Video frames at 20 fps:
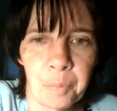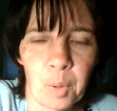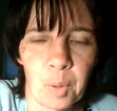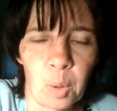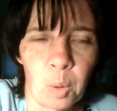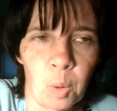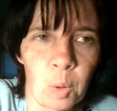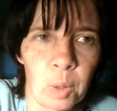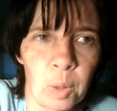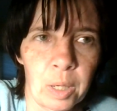
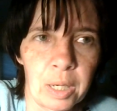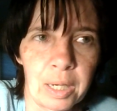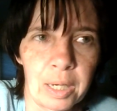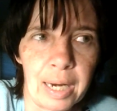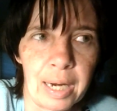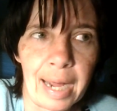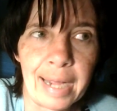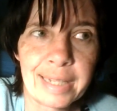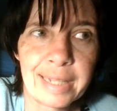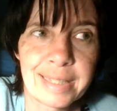
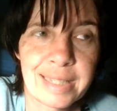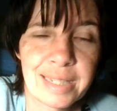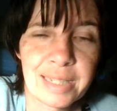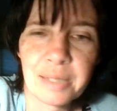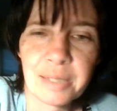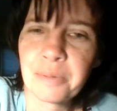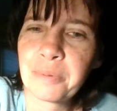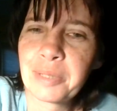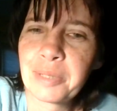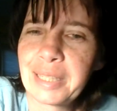or I
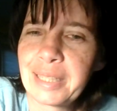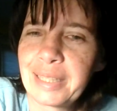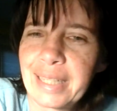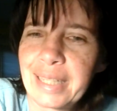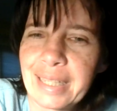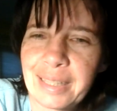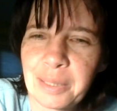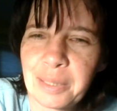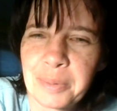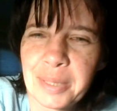still really
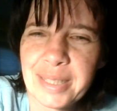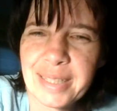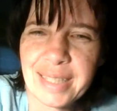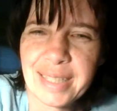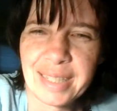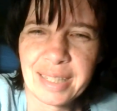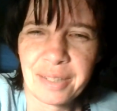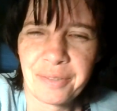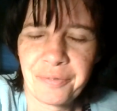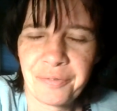like the ones
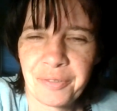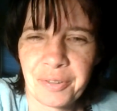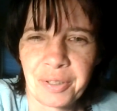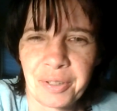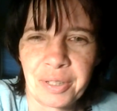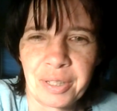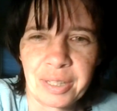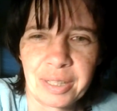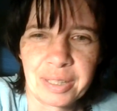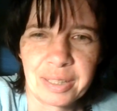I did
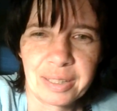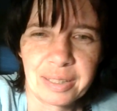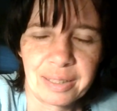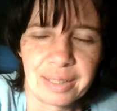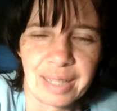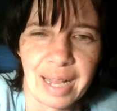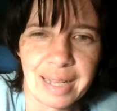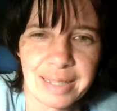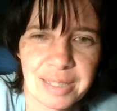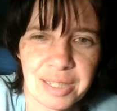for
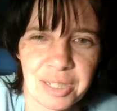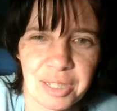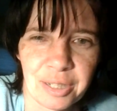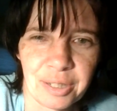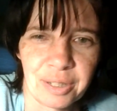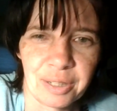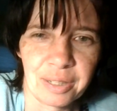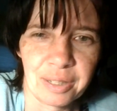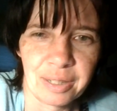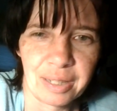last
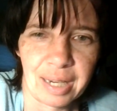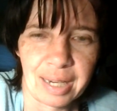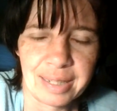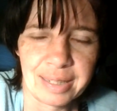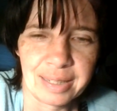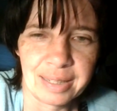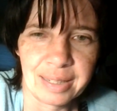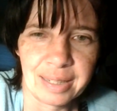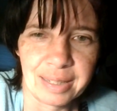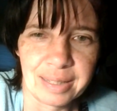year. I
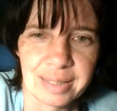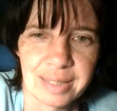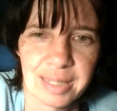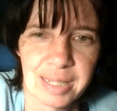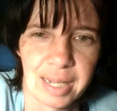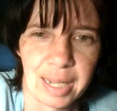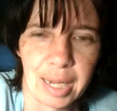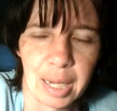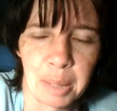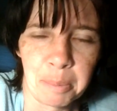did a
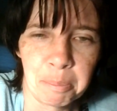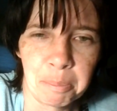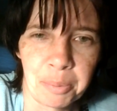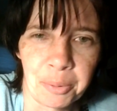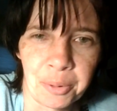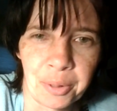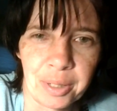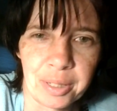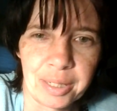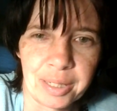time
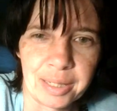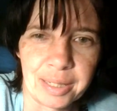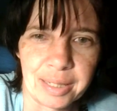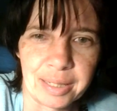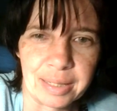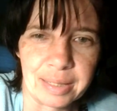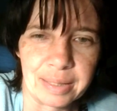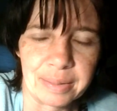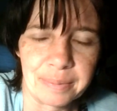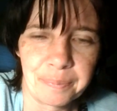board and
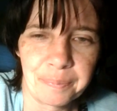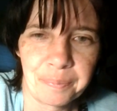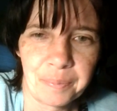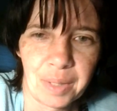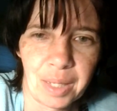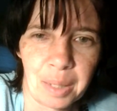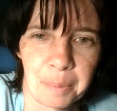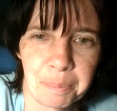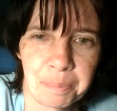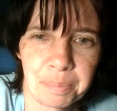a
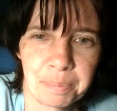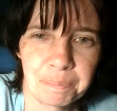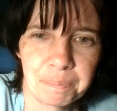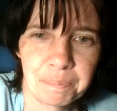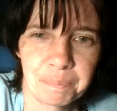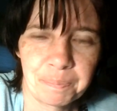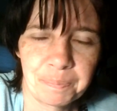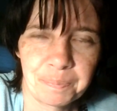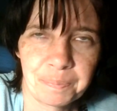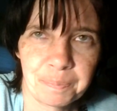
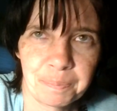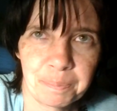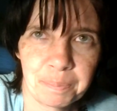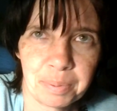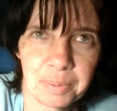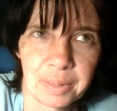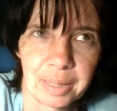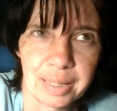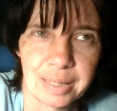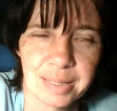
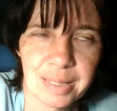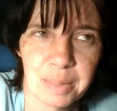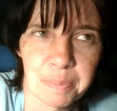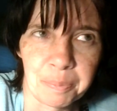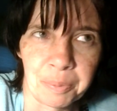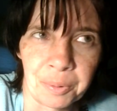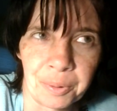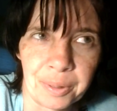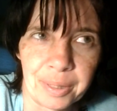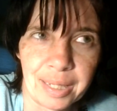place
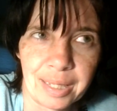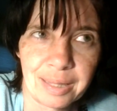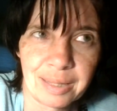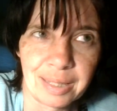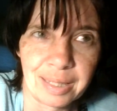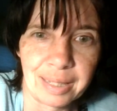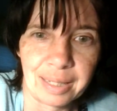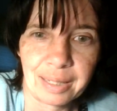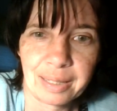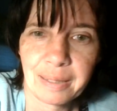board, I
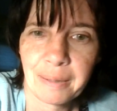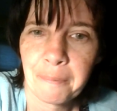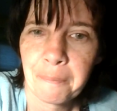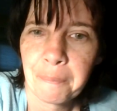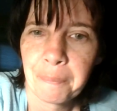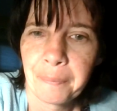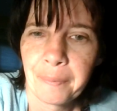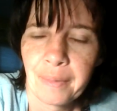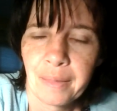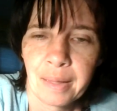think.
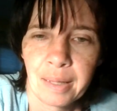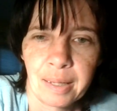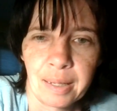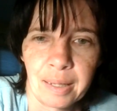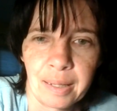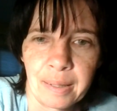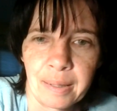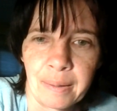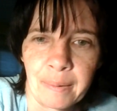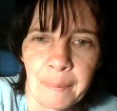
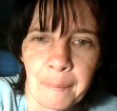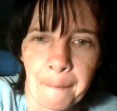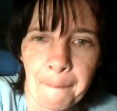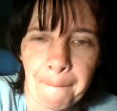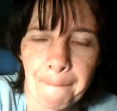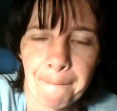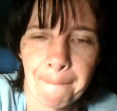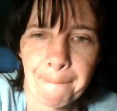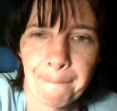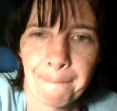
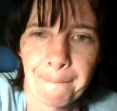So